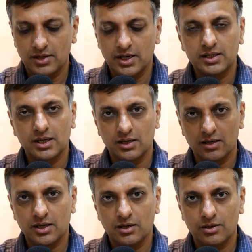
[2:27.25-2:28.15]
at the
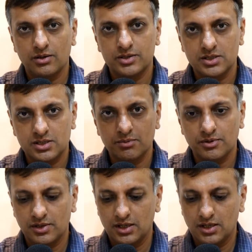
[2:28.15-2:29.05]
anal canal or just
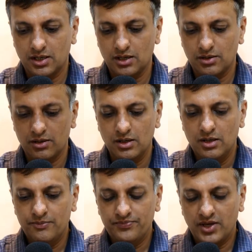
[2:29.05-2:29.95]
above the anal canal,
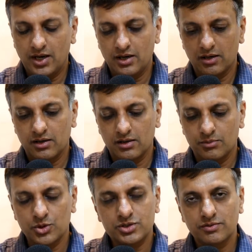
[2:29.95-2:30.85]
and
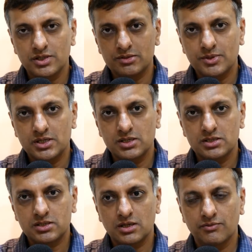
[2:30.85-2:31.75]
most of these
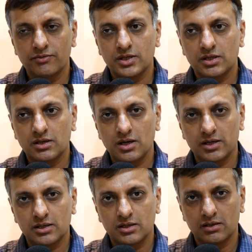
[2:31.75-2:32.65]
patients come with
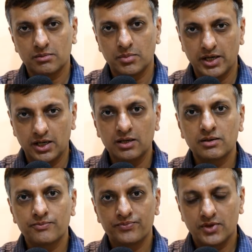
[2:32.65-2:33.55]
either bleeding
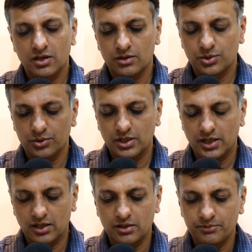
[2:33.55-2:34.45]
through the
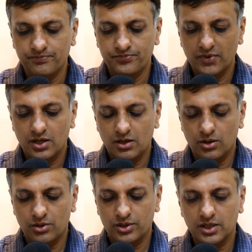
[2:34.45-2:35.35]
rectum
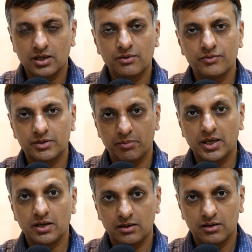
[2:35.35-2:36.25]
or they come with
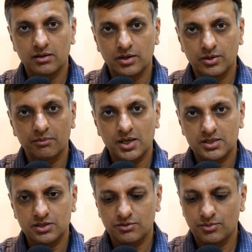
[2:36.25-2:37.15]
pain during
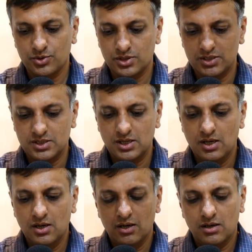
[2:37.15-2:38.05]
passage of motions.
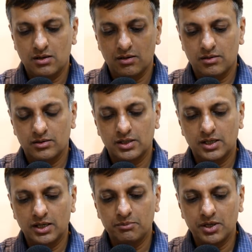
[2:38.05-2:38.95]
The
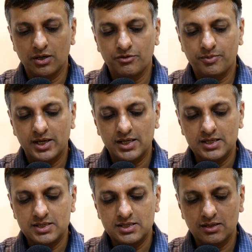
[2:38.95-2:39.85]
treatment of
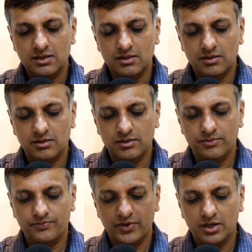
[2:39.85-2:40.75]
piles
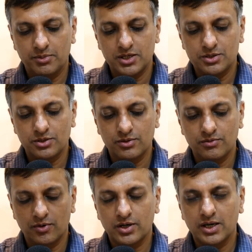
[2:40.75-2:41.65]
depends on
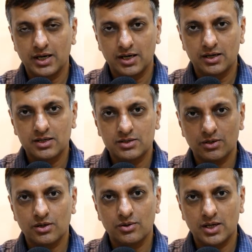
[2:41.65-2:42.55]
what grade it is or
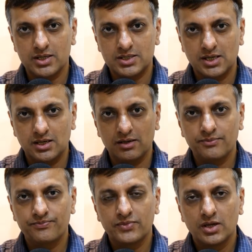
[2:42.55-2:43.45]
how large they are.
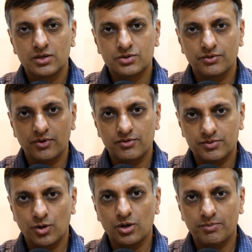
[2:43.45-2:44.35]
So if you have
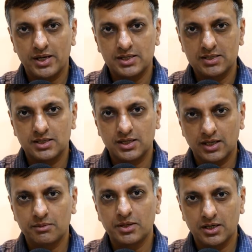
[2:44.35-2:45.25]
small piles, then they
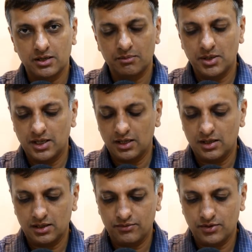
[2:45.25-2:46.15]
can be treated
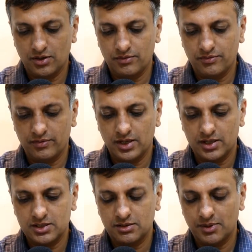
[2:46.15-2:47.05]
medically. If you have
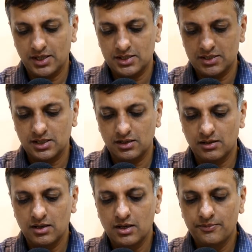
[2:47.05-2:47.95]
larger piles,
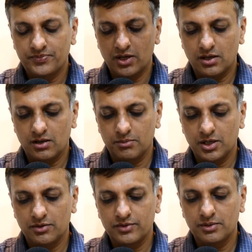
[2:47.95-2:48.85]
then
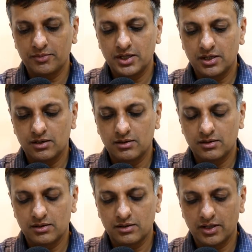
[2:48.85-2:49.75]
many of them need
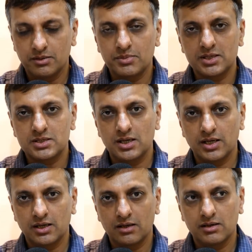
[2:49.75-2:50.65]
treatments
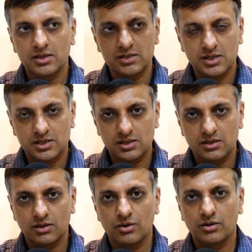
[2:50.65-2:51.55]
like
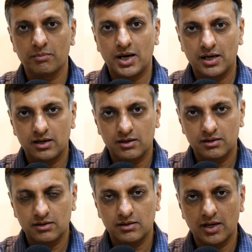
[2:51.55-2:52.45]
injection or band
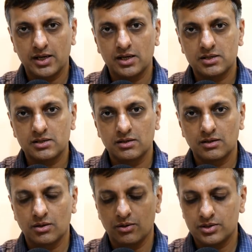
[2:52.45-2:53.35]

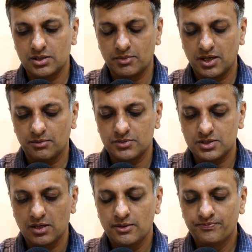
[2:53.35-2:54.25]
ligation, or
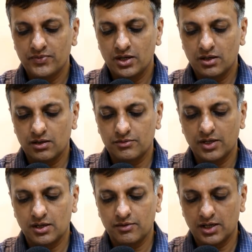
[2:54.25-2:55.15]
sometimes if
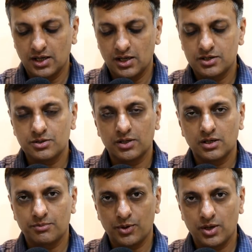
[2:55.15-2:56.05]
they are very large or they
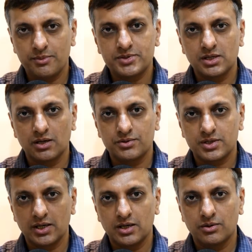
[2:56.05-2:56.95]
are prolapsing
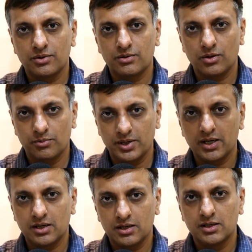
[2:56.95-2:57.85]
outside or
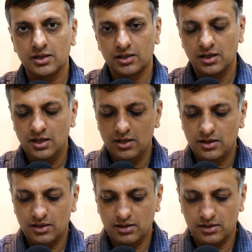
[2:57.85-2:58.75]
complicated, then
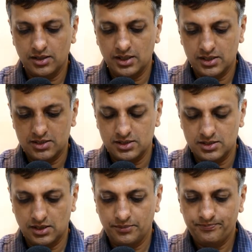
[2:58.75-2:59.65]
they need
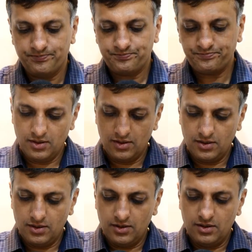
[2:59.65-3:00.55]
surgery.
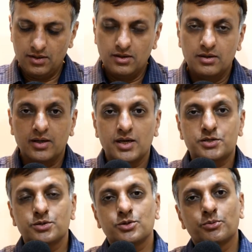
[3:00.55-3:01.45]

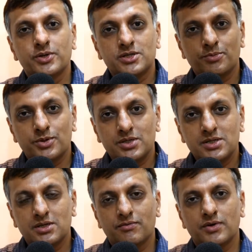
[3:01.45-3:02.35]
Gastroscopy is a procedure